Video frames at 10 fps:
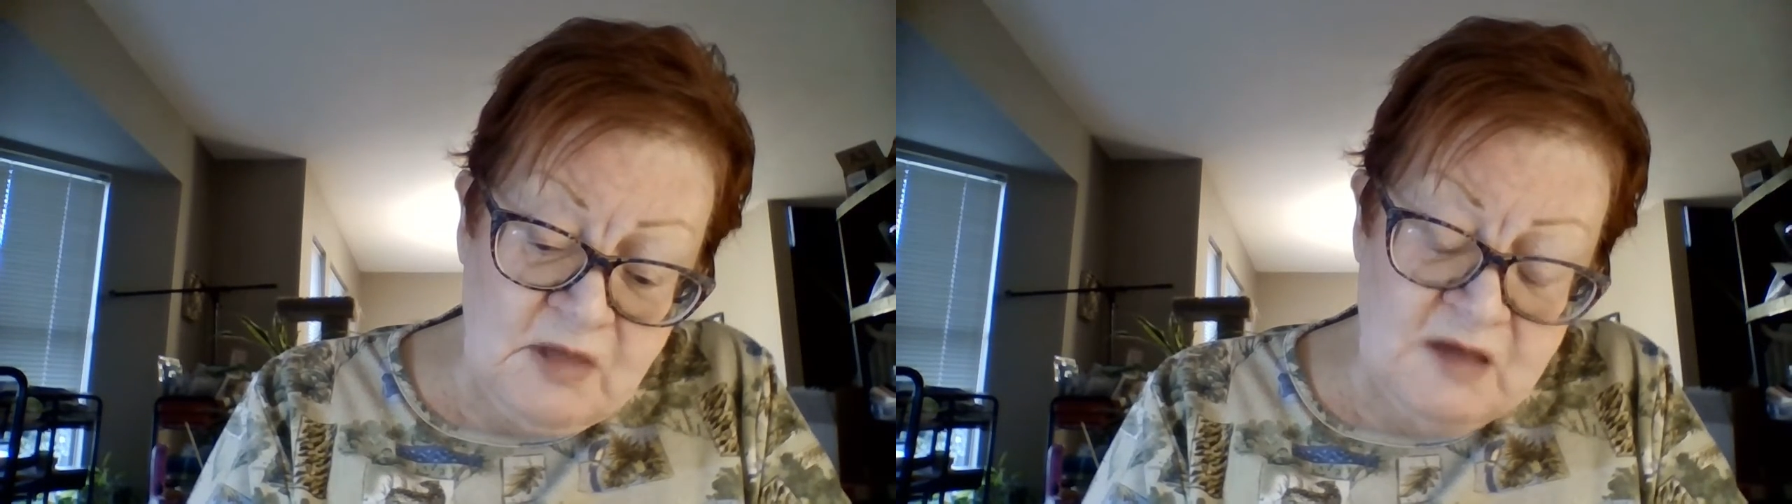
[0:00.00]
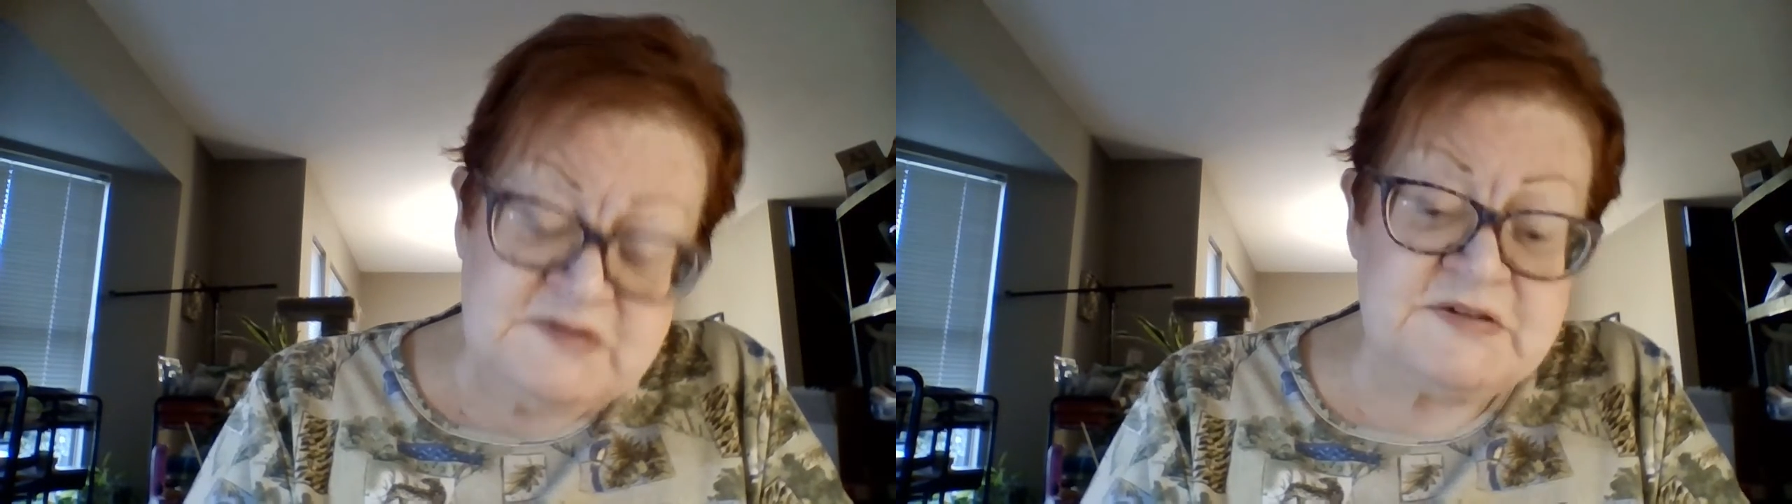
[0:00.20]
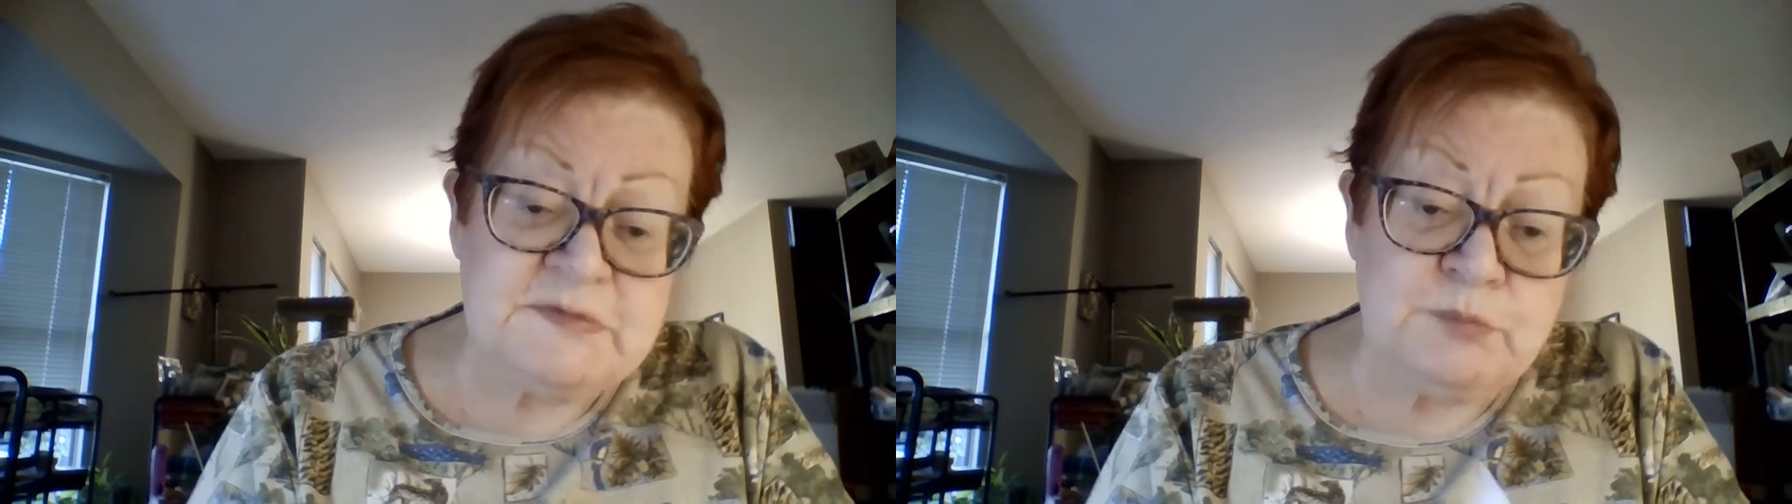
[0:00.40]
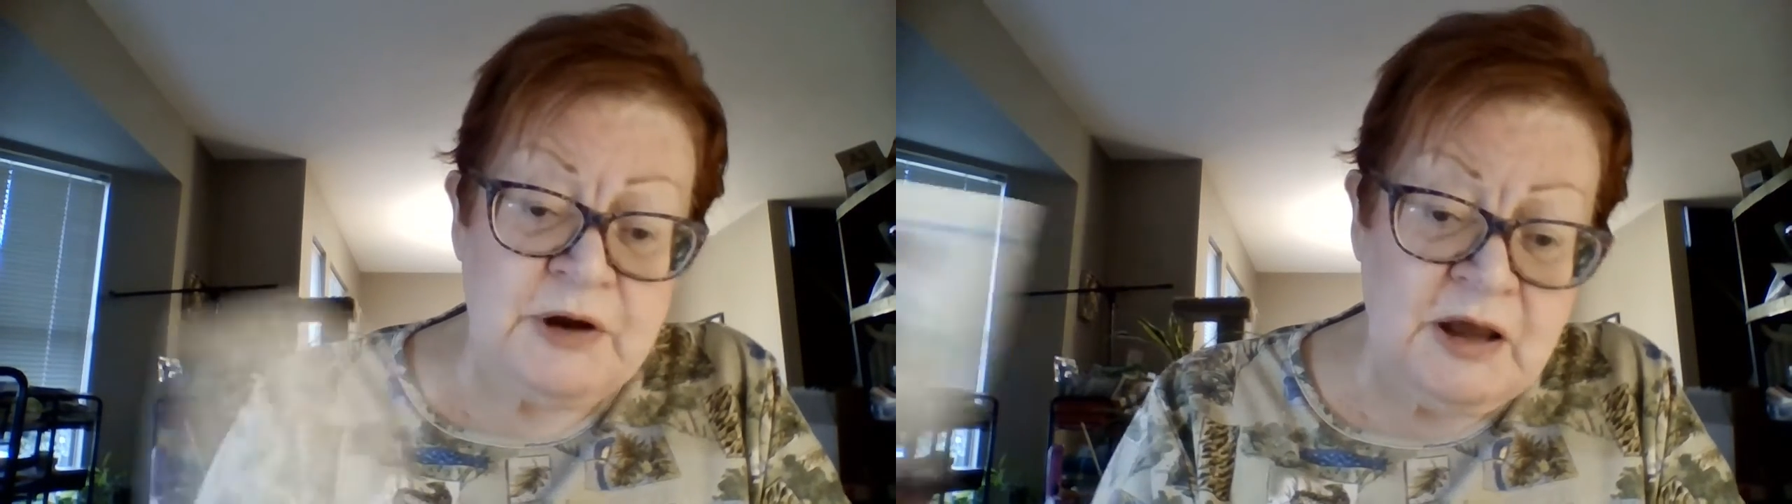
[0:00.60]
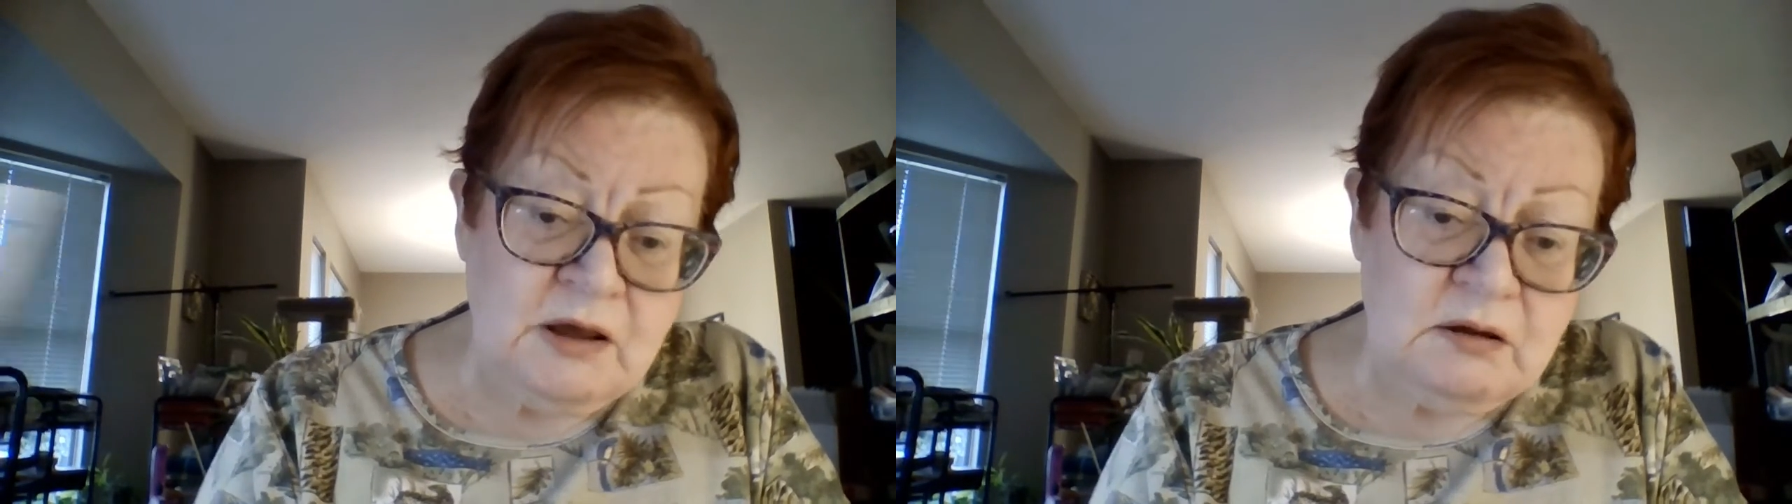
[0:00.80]
it's
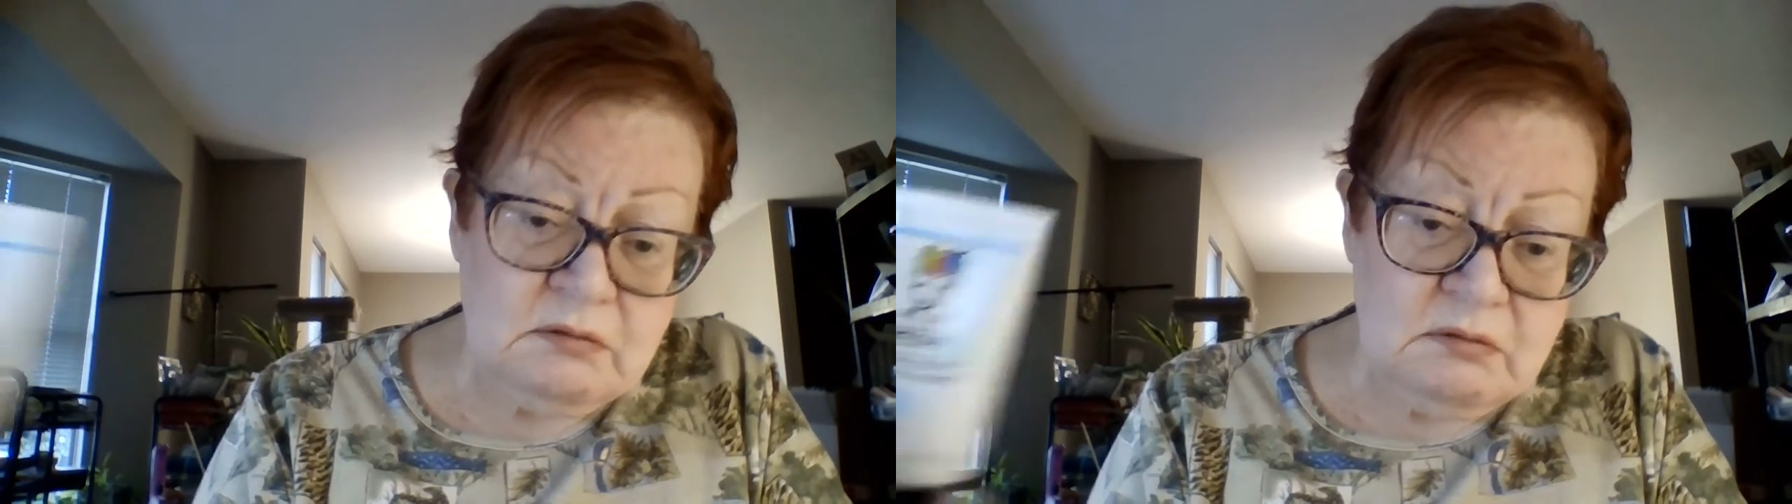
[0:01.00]
disappointing.